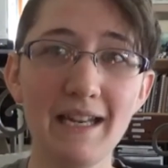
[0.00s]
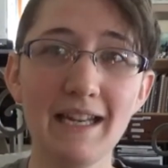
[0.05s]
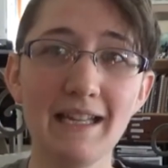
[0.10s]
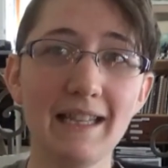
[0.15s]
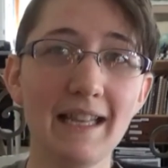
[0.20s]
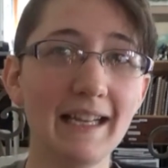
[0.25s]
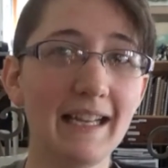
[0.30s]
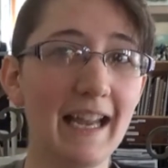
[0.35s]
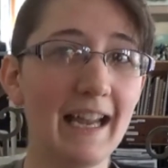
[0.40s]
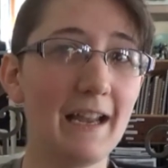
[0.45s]
in
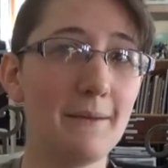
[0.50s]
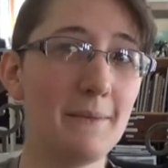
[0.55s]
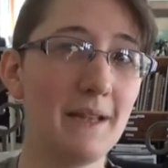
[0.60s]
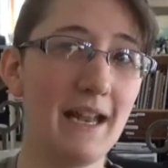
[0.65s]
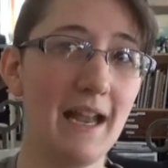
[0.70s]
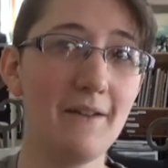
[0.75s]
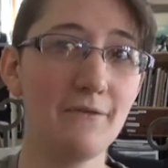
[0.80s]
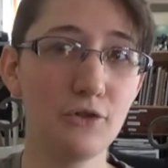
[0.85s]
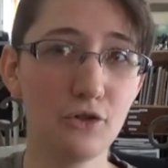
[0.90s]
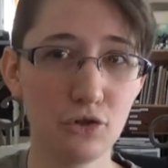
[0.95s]
the game and
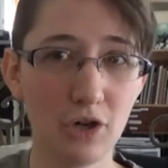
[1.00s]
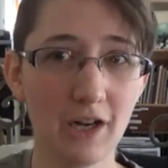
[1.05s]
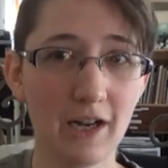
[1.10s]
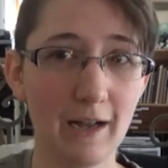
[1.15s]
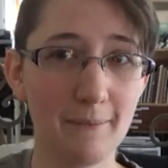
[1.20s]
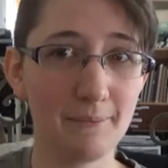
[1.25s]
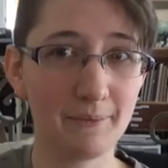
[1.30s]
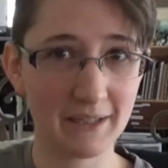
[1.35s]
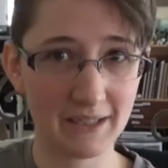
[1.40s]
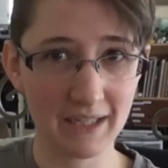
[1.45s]
have struck
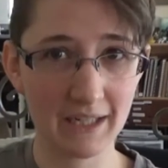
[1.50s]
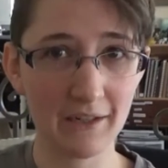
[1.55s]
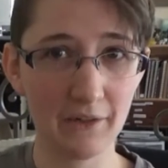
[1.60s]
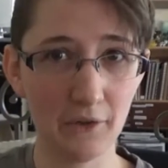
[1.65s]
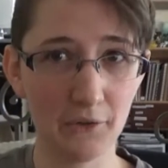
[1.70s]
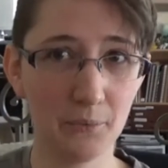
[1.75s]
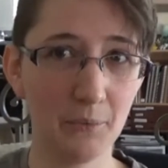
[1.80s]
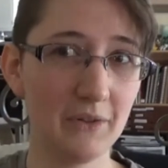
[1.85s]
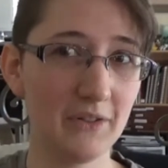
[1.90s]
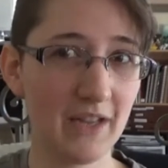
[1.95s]
up
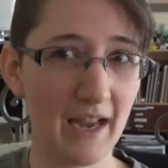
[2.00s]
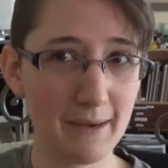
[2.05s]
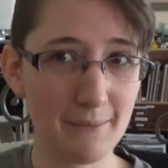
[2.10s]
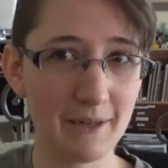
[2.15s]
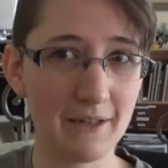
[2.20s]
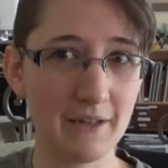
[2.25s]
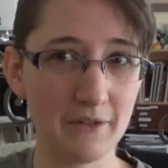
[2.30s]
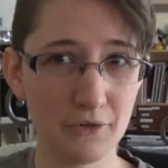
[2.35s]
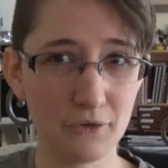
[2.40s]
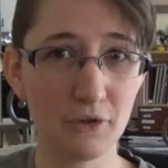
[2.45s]
deals with
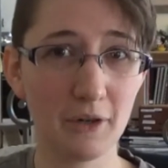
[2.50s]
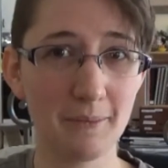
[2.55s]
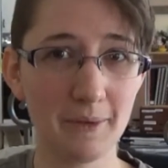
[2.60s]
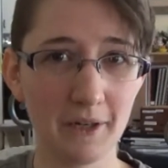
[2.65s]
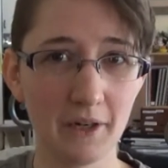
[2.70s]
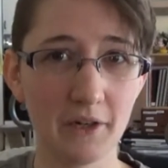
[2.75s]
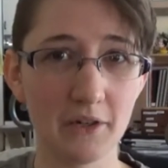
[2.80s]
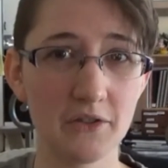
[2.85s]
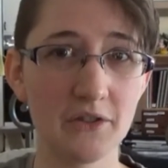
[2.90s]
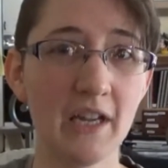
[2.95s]
Diamond
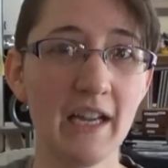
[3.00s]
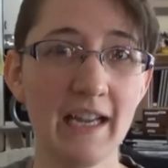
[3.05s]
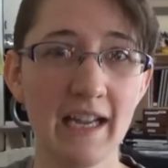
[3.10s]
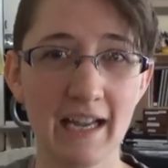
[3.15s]
distributors